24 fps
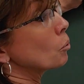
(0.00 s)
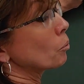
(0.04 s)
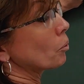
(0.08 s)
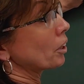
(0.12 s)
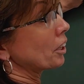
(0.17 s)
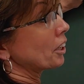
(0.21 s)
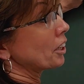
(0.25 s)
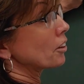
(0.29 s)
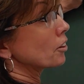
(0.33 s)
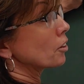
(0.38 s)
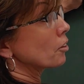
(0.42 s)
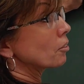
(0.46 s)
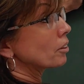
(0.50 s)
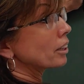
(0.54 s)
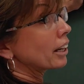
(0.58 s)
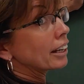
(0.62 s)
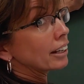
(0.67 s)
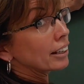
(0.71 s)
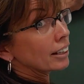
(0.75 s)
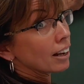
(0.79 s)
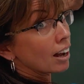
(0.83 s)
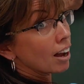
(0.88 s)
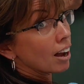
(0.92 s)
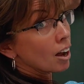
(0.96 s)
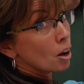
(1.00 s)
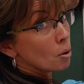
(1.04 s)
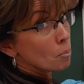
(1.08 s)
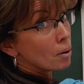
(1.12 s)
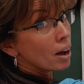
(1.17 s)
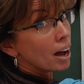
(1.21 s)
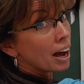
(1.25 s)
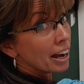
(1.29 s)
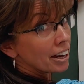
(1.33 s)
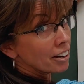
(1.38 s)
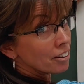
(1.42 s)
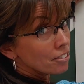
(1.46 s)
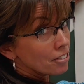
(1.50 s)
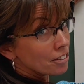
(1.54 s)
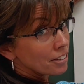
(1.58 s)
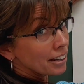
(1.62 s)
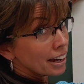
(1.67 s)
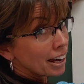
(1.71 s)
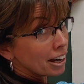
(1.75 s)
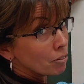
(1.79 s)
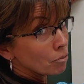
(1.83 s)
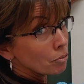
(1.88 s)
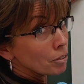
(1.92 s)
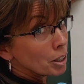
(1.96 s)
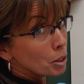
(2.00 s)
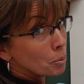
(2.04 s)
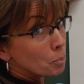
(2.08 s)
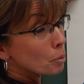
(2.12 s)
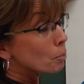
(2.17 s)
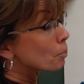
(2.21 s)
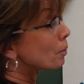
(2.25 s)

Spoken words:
We're going to locate it up higher than halfway up our